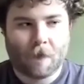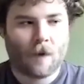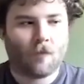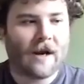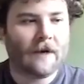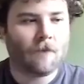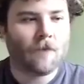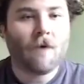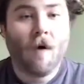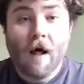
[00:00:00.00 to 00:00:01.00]
right?
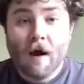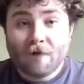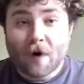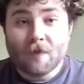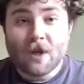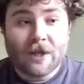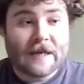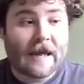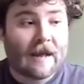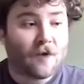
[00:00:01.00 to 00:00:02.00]
From
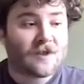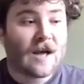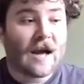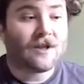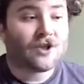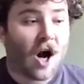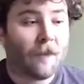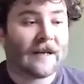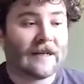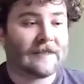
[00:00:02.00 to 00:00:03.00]
the info slide in the
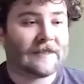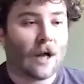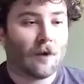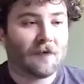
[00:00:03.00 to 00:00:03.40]
topic itself,